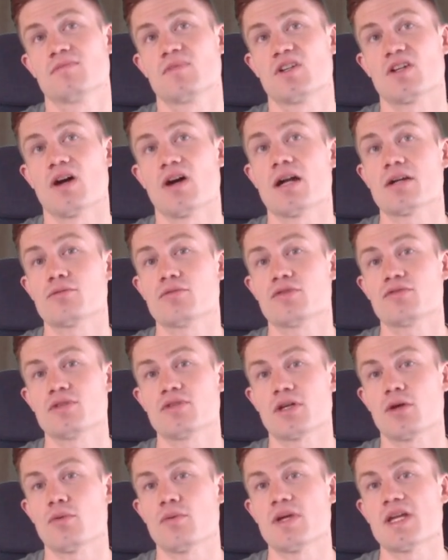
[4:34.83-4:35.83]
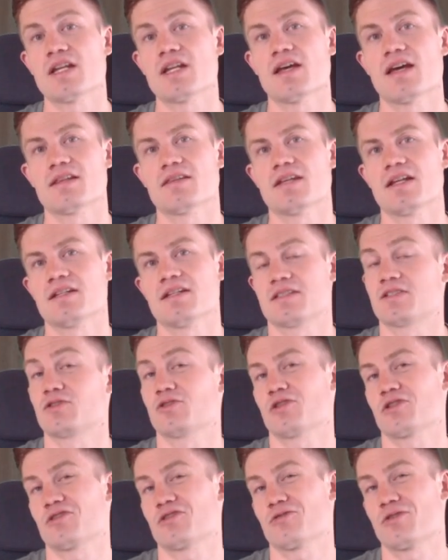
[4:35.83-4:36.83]
guard with the queen and then it's
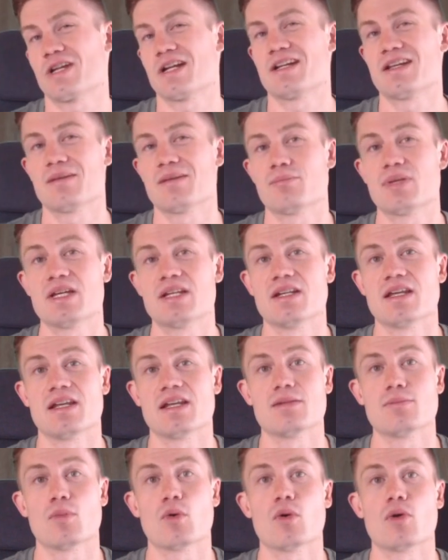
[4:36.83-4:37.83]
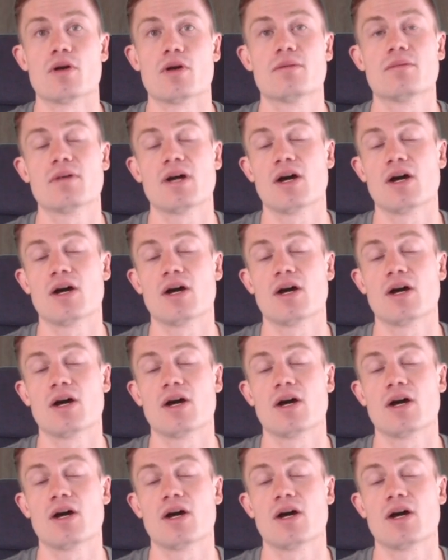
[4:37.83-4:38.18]
not really a pin anymore.